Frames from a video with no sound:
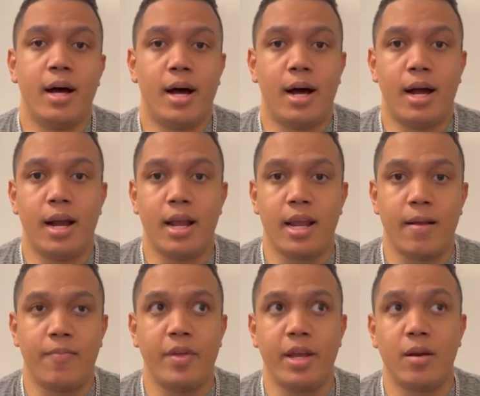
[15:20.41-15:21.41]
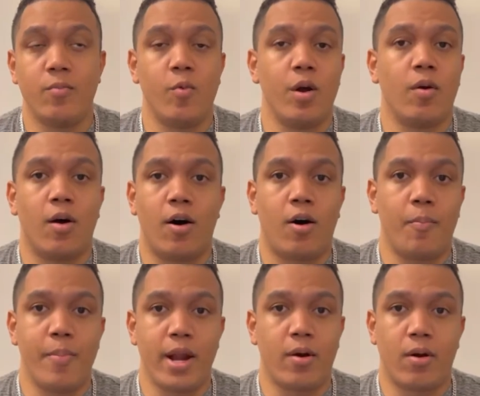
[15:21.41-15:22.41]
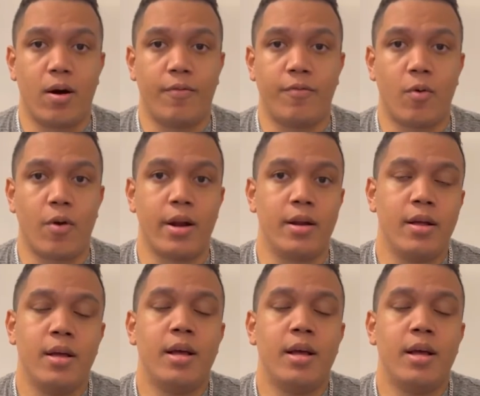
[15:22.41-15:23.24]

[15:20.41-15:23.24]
And then we're all better off for it.